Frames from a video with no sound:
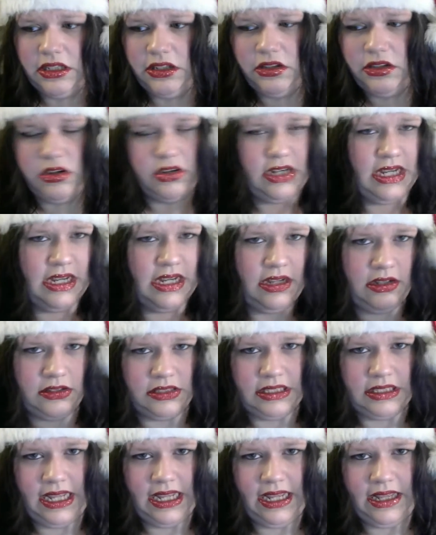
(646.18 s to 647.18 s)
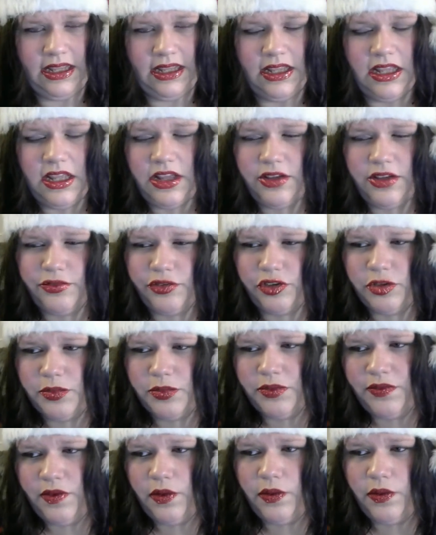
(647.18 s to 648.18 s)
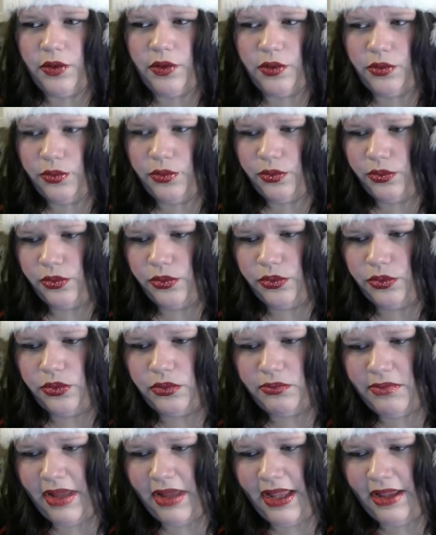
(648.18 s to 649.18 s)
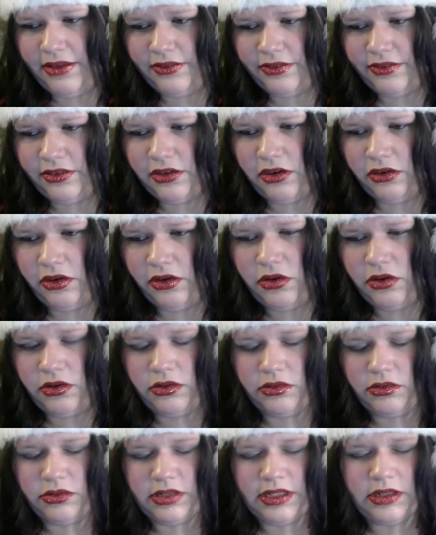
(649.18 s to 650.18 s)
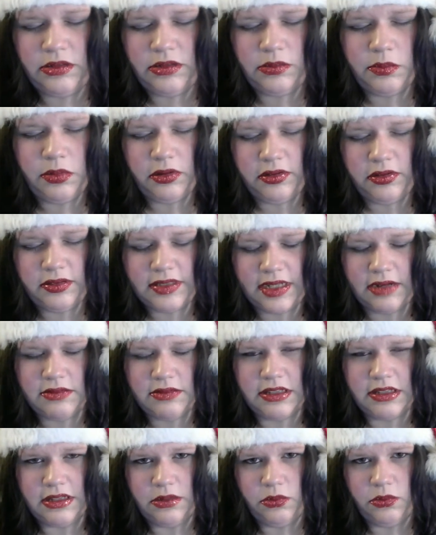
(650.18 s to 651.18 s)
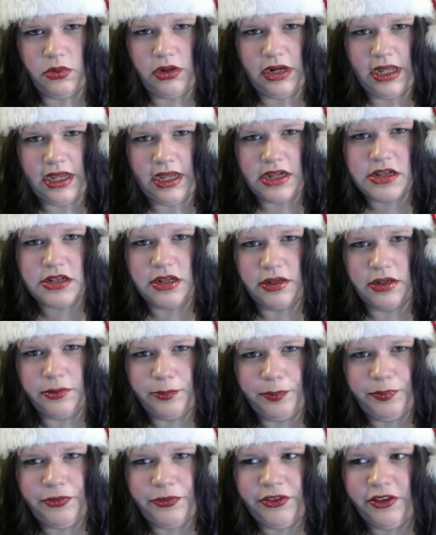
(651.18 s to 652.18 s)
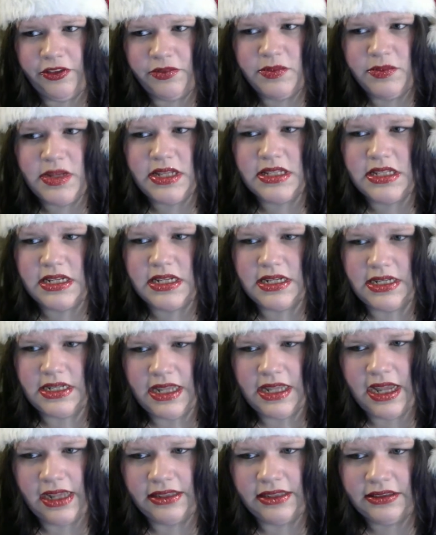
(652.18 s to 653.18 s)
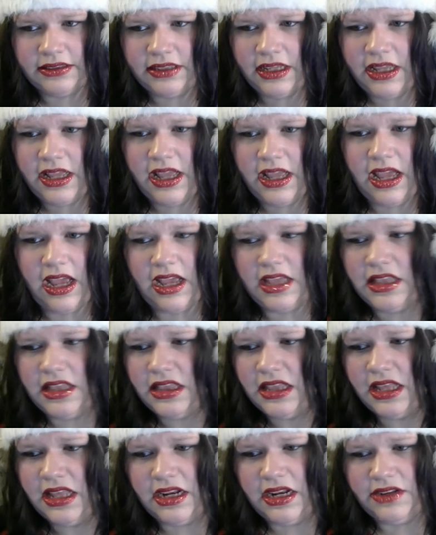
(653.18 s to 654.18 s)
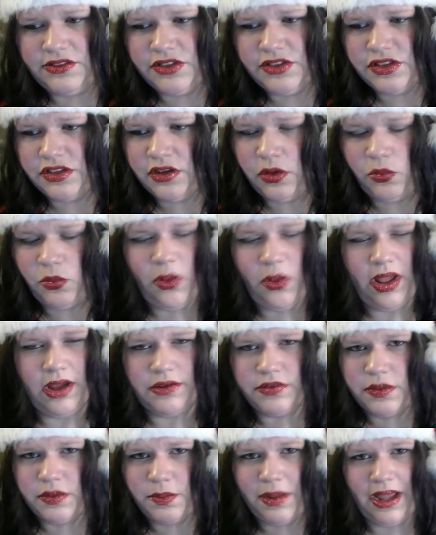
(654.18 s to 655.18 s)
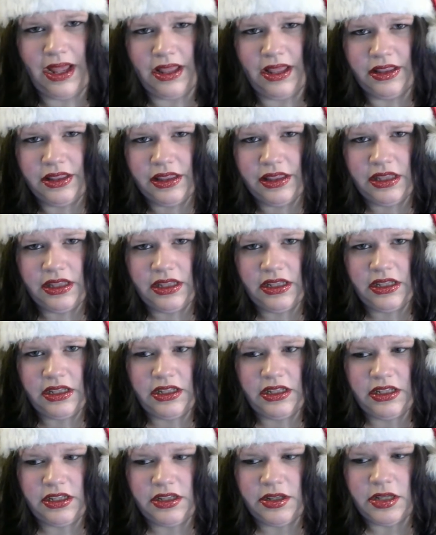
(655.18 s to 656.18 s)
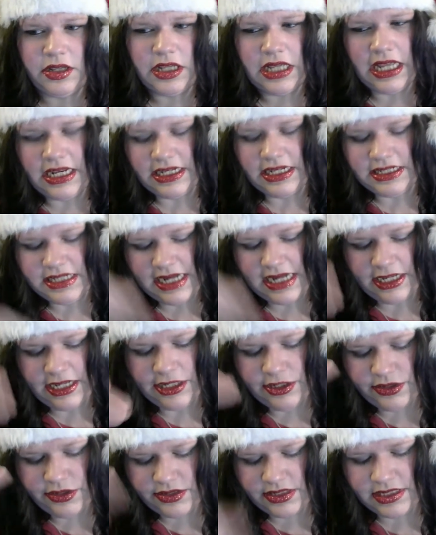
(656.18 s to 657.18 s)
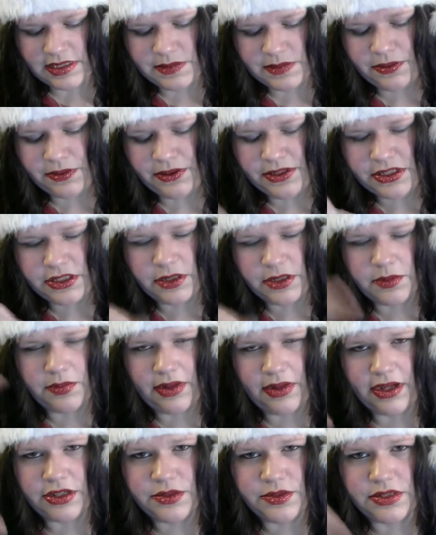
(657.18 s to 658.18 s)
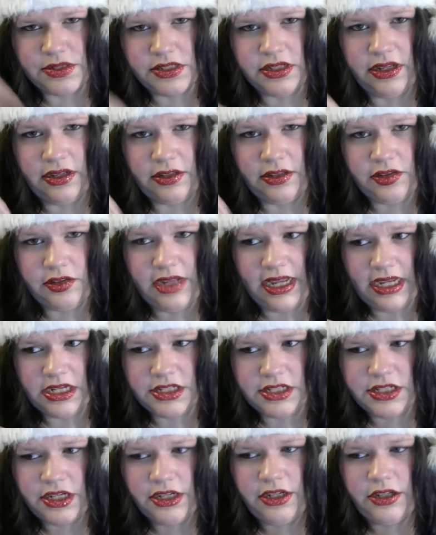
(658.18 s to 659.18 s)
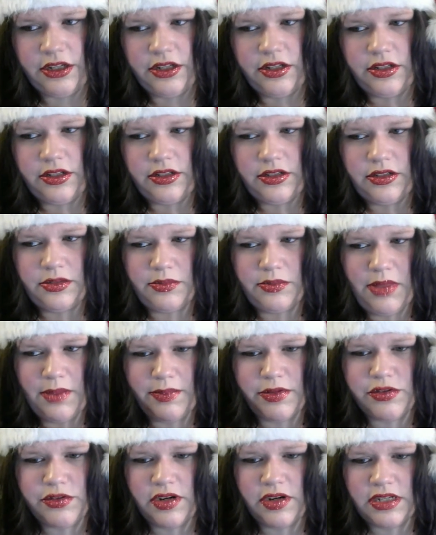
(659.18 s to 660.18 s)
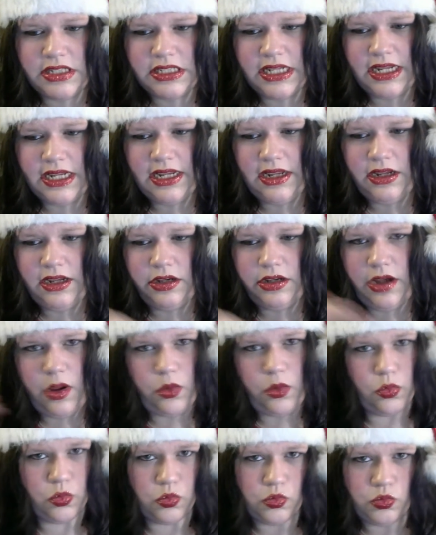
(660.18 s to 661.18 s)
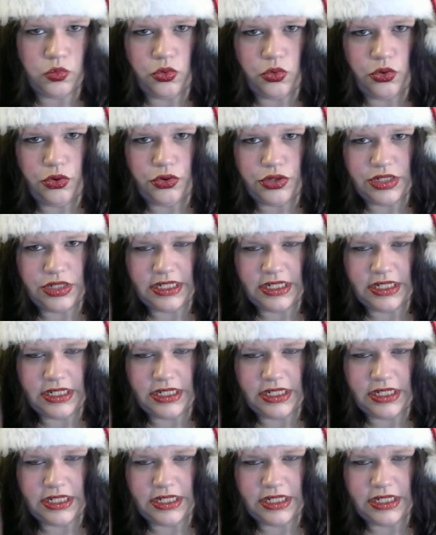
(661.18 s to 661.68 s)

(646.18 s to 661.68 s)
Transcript: gone here, gone there. For some of you, you may have gone, oh, it all boils down to that one action of me saying yes, and then I've just gone way off the path, and it's taken you to this point to come back to a certain stage. Maybe try saying no and